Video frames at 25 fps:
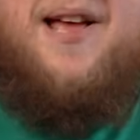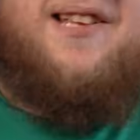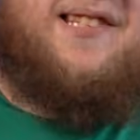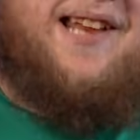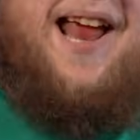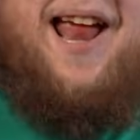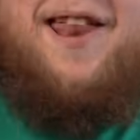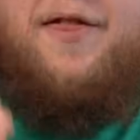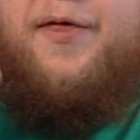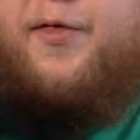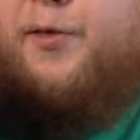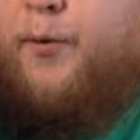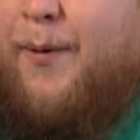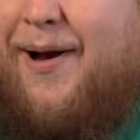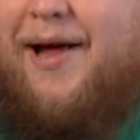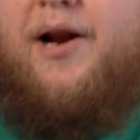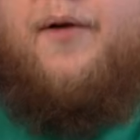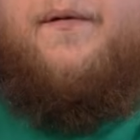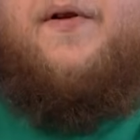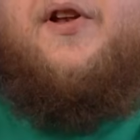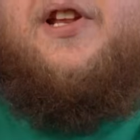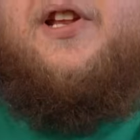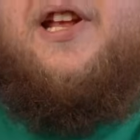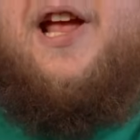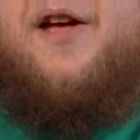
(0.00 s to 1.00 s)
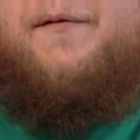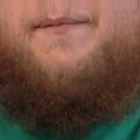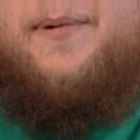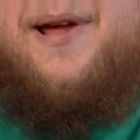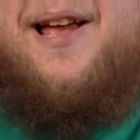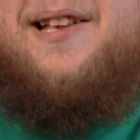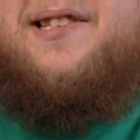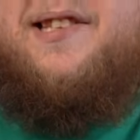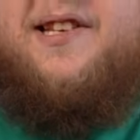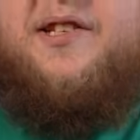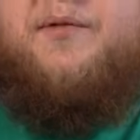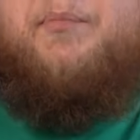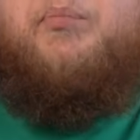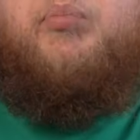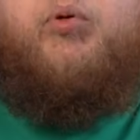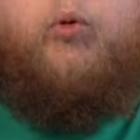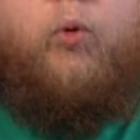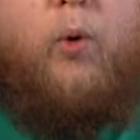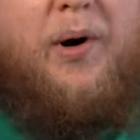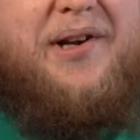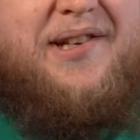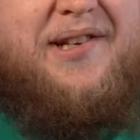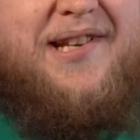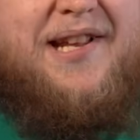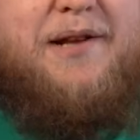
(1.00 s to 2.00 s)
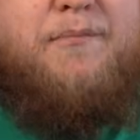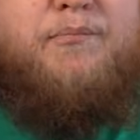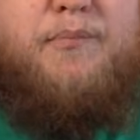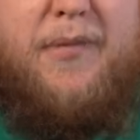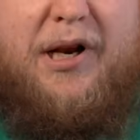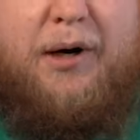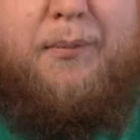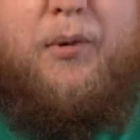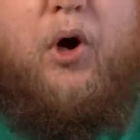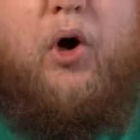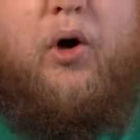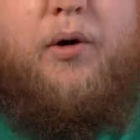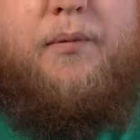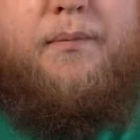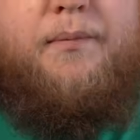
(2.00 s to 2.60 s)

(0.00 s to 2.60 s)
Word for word: FPS and 350 FPS is pretty minimal.